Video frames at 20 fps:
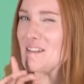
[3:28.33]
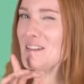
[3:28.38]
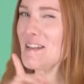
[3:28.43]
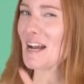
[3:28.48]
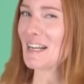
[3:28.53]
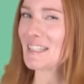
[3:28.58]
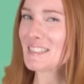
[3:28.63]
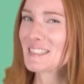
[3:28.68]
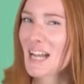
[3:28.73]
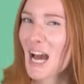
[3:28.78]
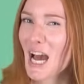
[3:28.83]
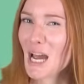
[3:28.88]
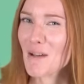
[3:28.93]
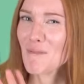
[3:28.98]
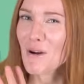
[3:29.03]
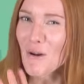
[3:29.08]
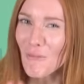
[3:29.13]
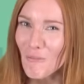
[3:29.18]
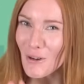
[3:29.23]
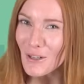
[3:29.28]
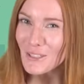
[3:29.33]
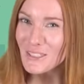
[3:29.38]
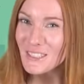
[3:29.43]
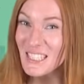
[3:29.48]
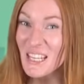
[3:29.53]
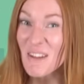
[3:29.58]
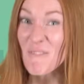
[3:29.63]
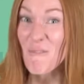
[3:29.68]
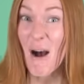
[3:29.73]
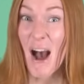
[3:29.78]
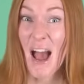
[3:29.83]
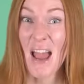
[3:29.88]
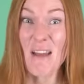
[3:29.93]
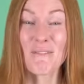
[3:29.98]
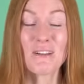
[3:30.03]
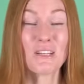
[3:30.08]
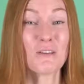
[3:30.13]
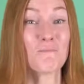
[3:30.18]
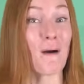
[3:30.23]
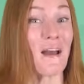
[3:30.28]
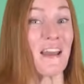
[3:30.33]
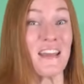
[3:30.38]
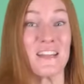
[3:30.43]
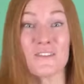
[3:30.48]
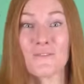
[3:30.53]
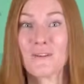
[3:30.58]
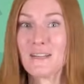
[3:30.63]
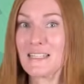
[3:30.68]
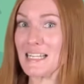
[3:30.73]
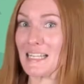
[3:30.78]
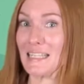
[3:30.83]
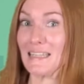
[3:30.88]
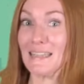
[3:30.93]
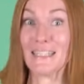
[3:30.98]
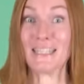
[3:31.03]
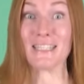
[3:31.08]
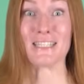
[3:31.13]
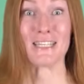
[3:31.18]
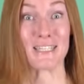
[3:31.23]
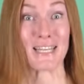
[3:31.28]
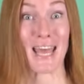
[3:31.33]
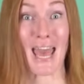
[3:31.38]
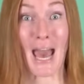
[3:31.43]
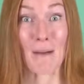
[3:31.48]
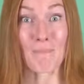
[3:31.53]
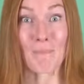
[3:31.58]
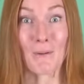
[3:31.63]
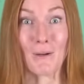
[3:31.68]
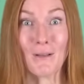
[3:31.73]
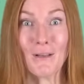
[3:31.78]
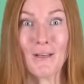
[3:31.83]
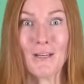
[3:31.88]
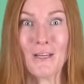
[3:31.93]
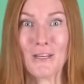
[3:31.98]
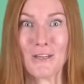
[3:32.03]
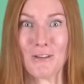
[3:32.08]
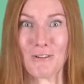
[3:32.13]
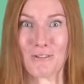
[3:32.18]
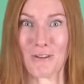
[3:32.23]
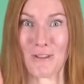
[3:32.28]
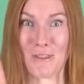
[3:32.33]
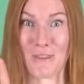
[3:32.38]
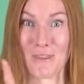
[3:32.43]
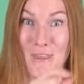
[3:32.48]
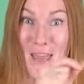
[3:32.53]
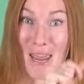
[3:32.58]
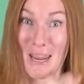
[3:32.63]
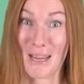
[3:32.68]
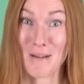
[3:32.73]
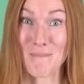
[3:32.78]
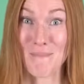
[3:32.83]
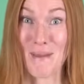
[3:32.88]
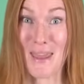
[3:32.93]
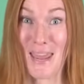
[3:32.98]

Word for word: Next time, we'll see why when you bite into a delicious apple, you should thank a